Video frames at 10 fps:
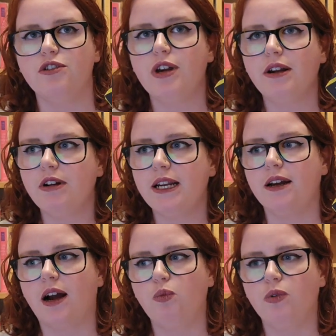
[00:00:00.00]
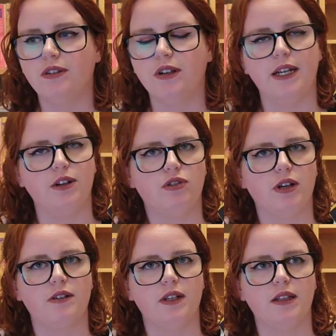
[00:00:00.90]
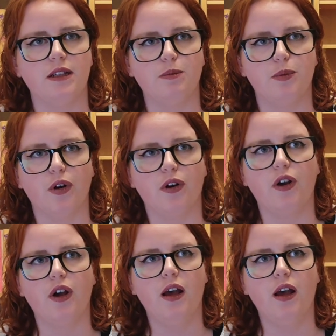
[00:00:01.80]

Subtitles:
Generally, I wasn't interested in this book,